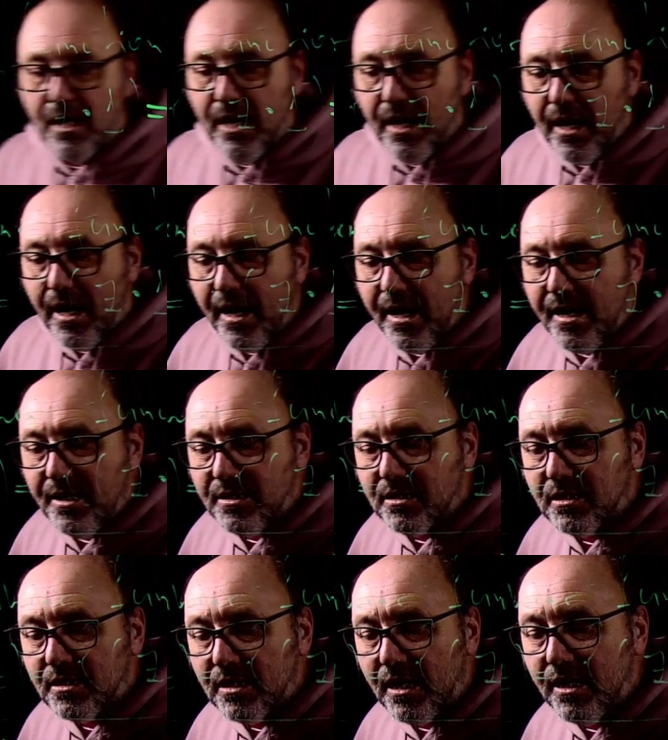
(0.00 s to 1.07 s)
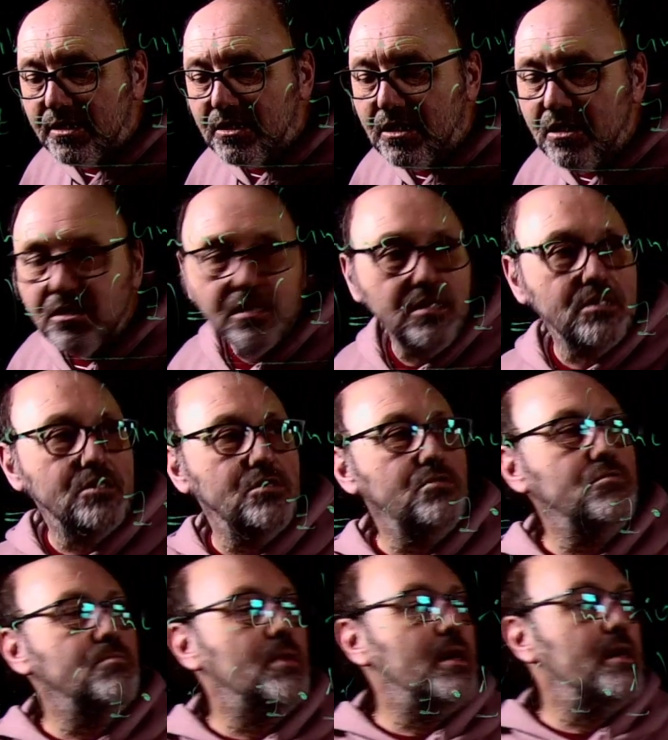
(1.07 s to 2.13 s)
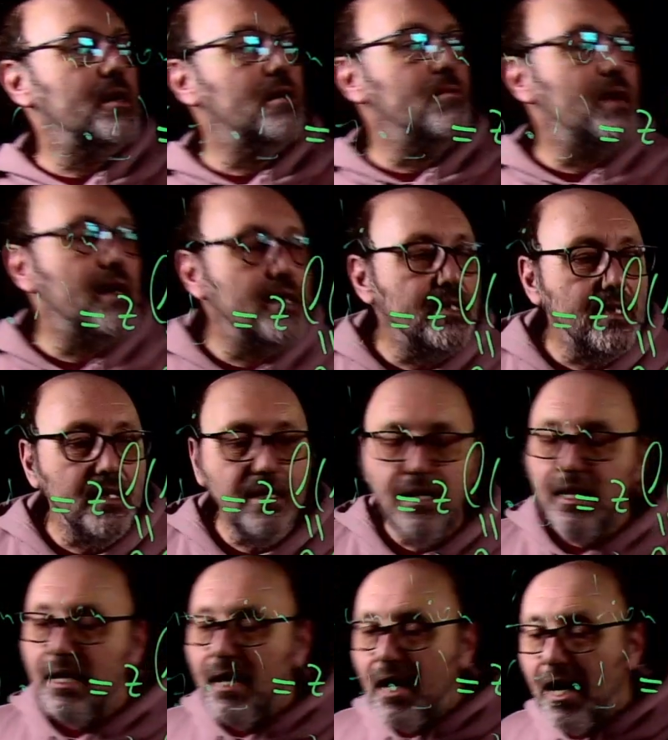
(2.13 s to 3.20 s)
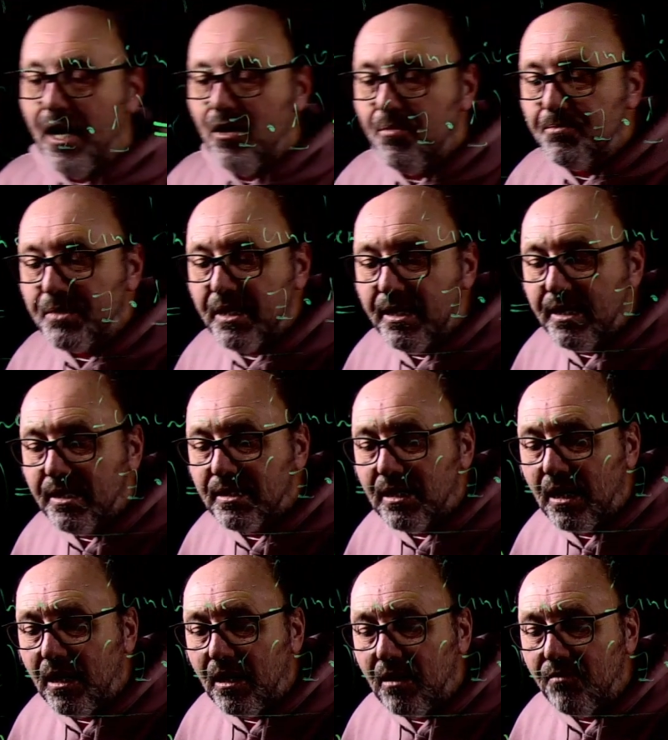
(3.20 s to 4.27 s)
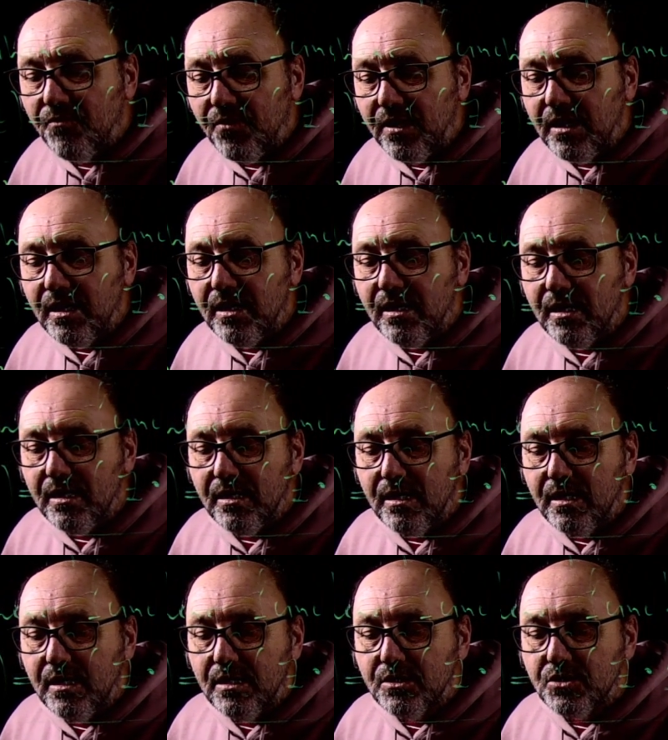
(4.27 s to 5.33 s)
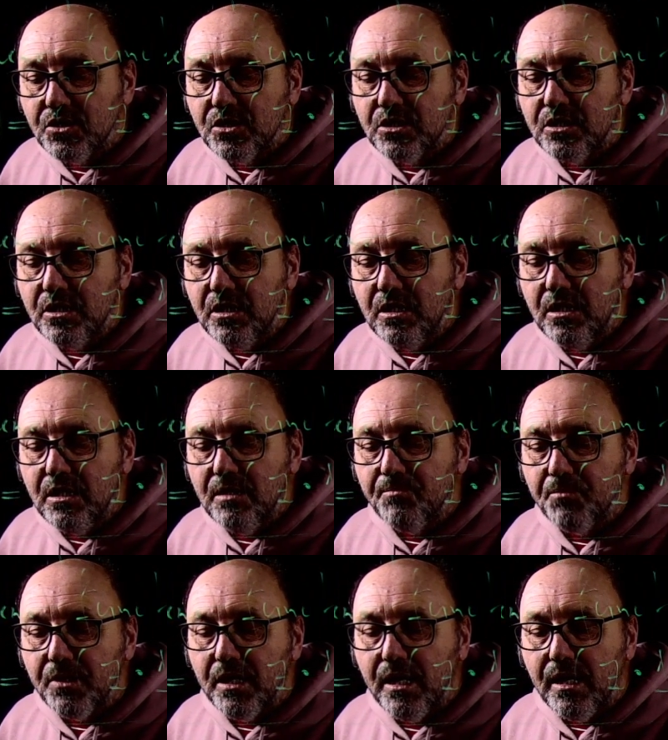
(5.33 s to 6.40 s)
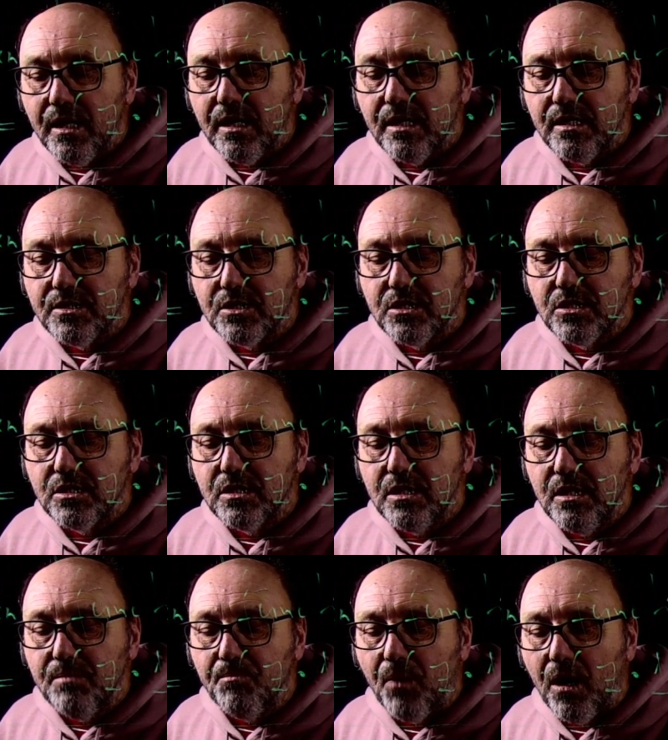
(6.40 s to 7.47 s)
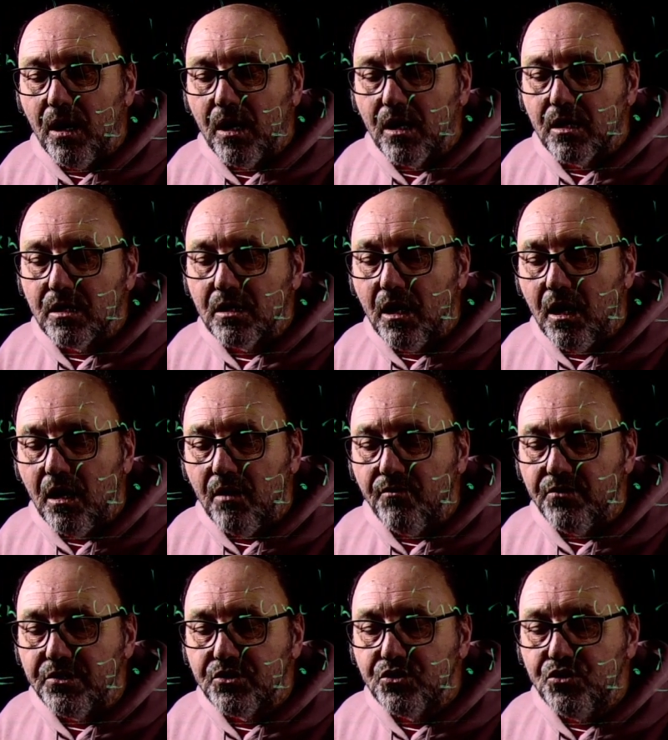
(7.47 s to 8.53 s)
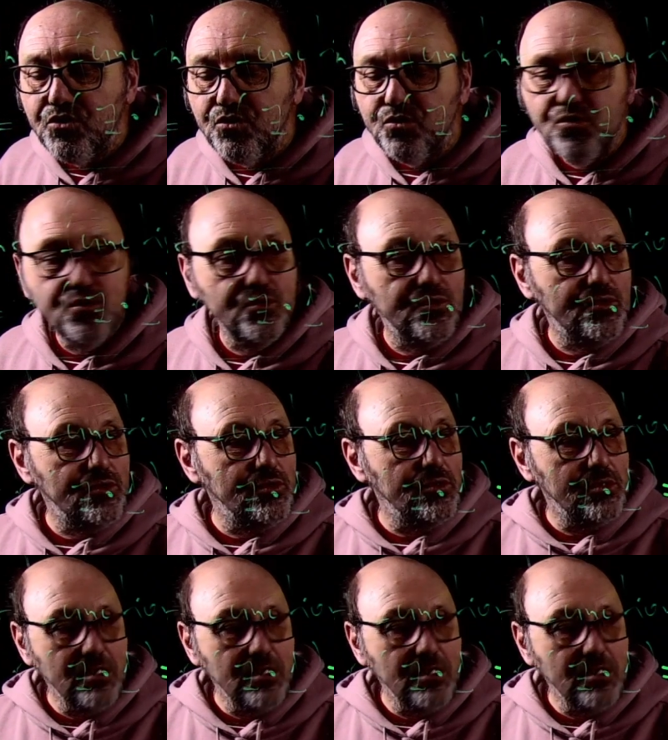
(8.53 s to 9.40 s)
And I still continue my equality. I obtain alpha z plus z bar over 2